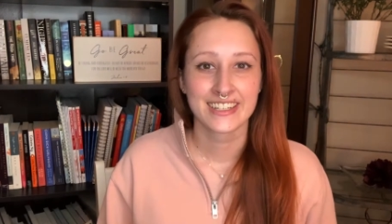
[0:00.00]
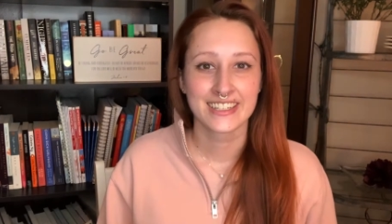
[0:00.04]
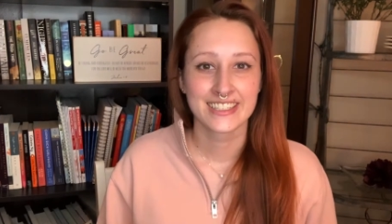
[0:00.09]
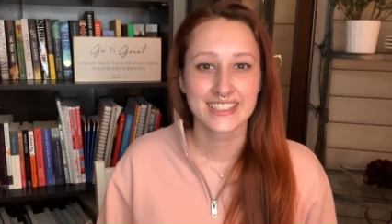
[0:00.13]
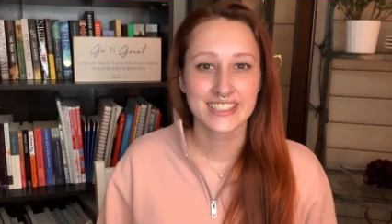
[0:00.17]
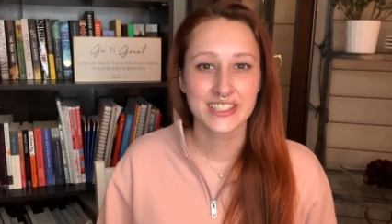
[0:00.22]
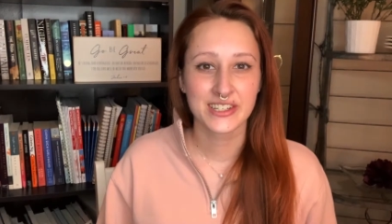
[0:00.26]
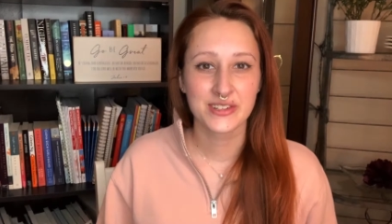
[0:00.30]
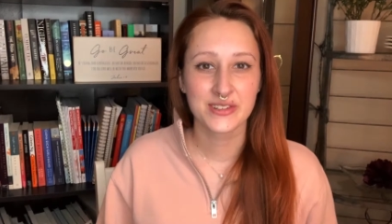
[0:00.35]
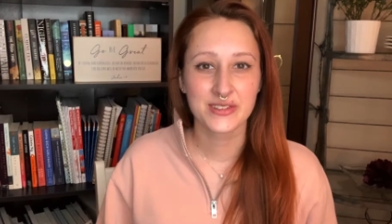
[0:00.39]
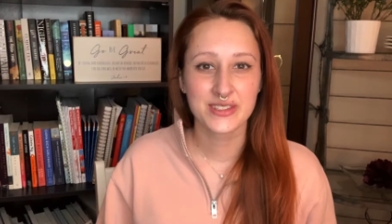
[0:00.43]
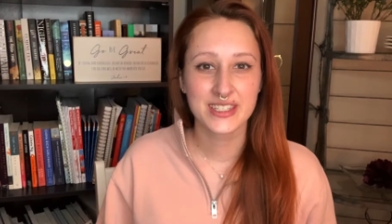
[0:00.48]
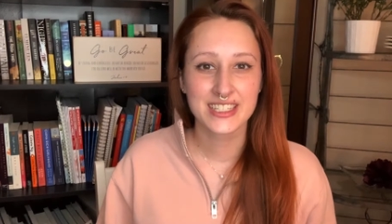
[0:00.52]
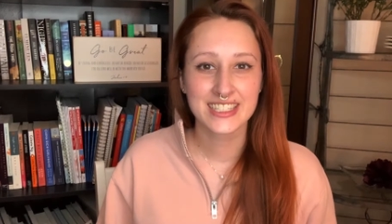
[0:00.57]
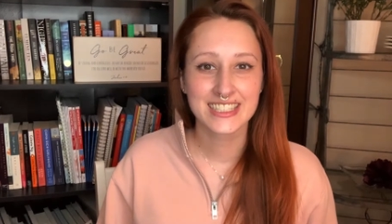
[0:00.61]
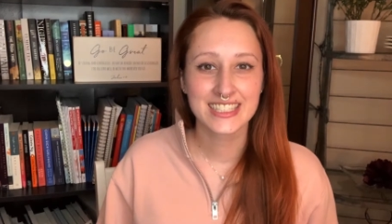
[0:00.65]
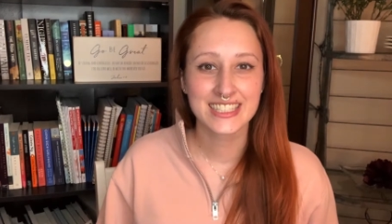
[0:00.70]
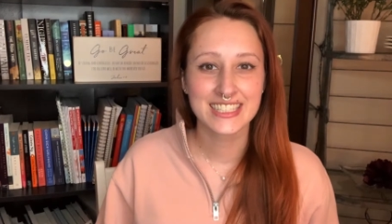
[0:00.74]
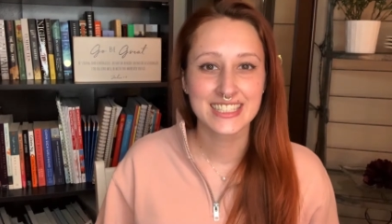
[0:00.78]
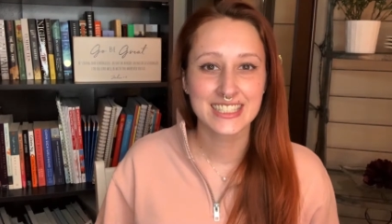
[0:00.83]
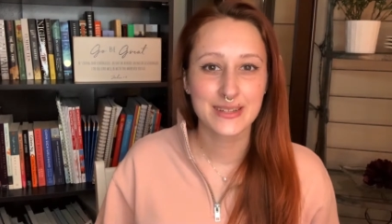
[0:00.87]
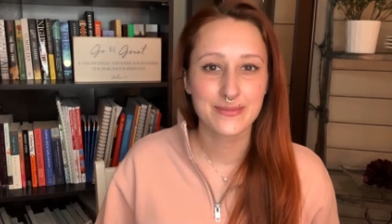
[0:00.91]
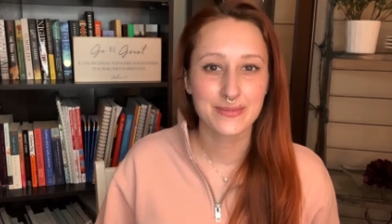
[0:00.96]
So this
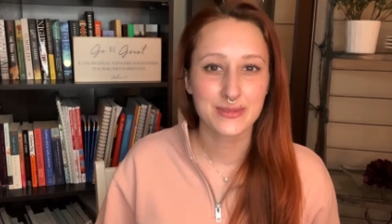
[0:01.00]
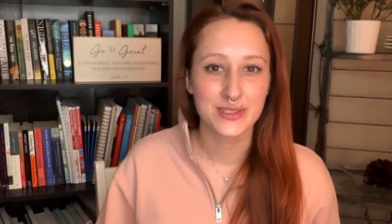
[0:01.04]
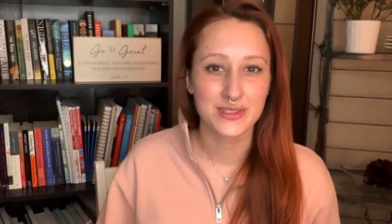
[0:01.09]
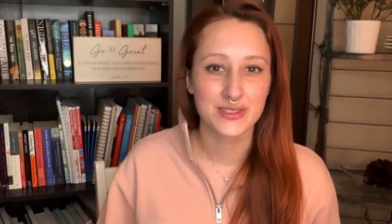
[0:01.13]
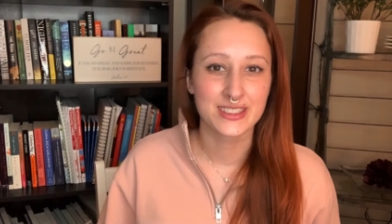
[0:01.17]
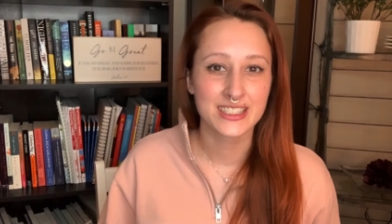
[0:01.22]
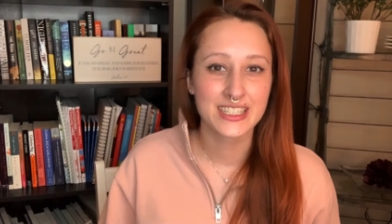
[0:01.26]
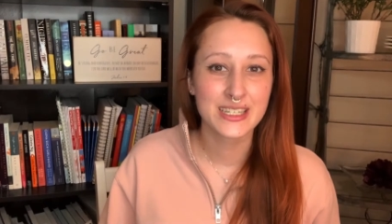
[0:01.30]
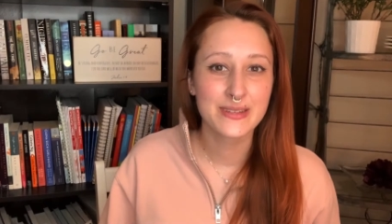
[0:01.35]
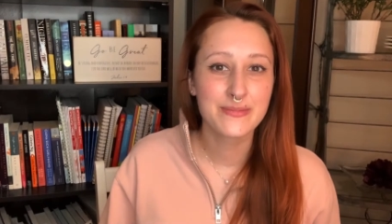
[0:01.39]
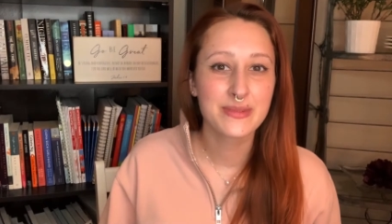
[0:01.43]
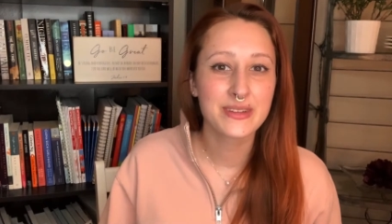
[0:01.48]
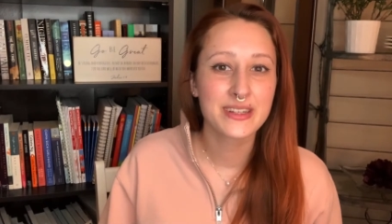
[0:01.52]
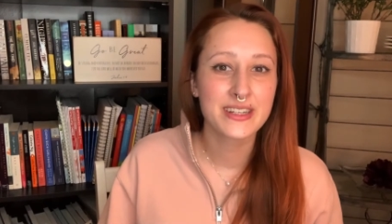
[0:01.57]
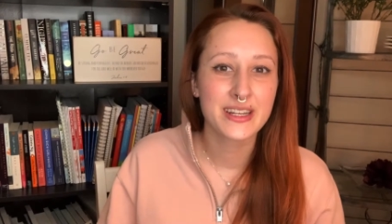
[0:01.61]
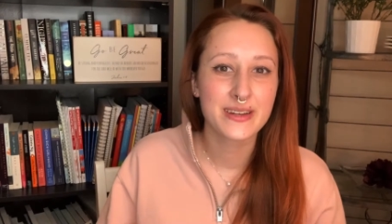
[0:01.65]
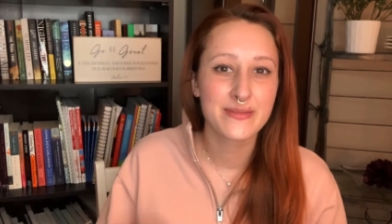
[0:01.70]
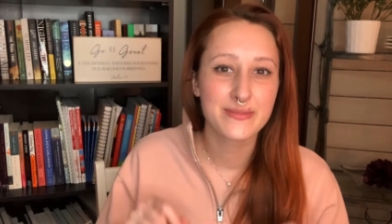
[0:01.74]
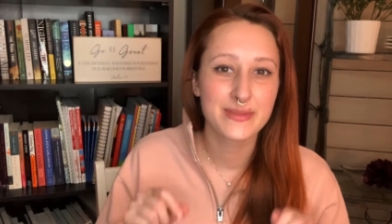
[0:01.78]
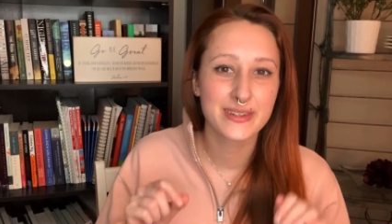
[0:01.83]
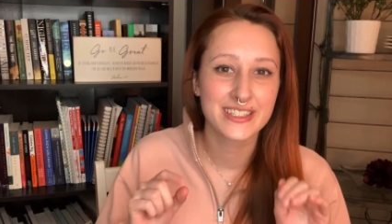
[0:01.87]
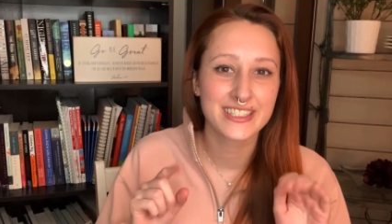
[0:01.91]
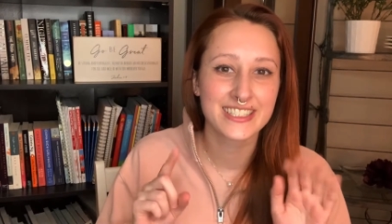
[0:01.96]
leads up to tip
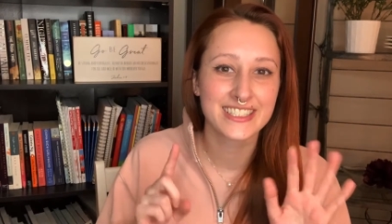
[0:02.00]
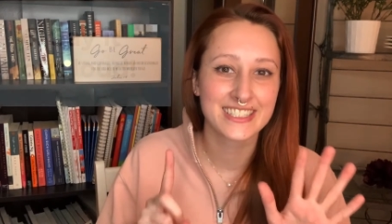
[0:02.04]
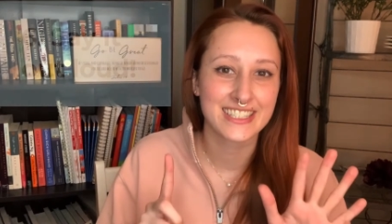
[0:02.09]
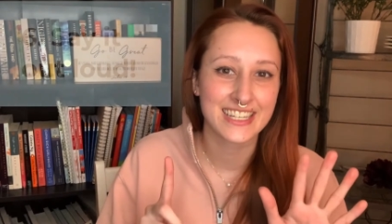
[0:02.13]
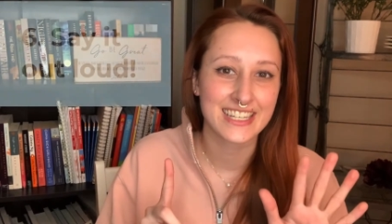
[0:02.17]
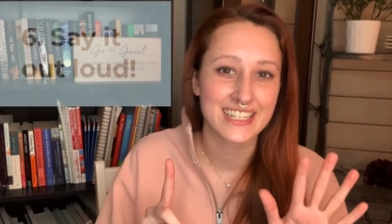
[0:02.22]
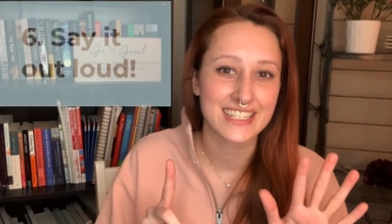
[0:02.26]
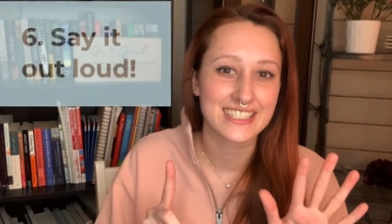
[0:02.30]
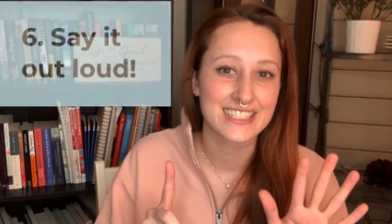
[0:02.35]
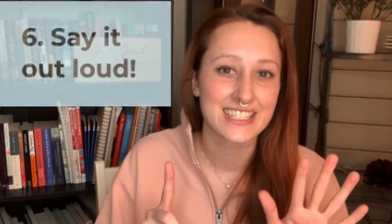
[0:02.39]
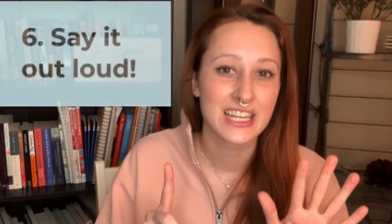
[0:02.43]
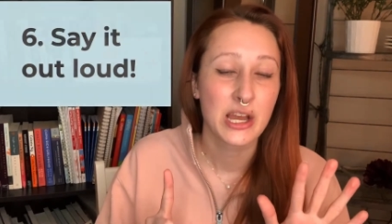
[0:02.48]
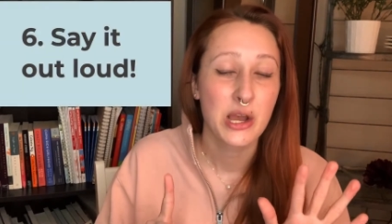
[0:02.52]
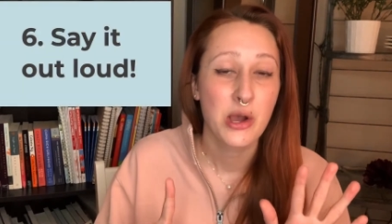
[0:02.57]
number 6.